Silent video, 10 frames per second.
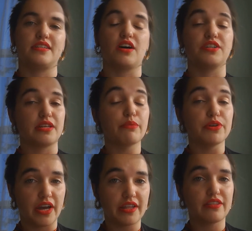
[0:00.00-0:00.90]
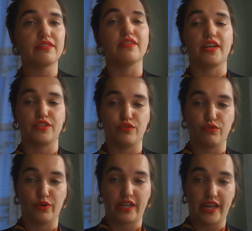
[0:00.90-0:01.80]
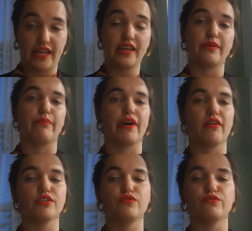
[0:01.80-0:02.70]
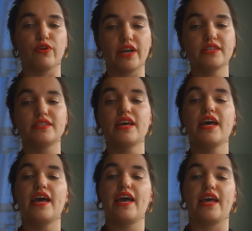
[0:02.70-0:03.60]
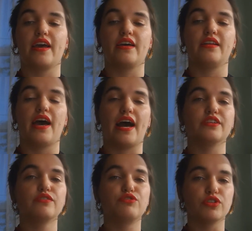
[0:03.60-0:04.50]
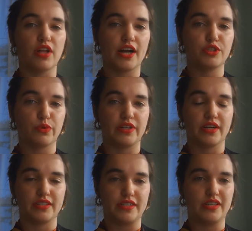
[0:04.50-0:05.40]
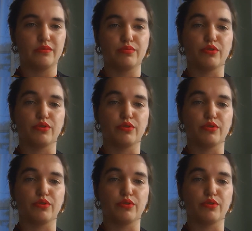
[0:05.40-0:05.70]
on December 9th, 1948 in Paris, France. And as of July 2019,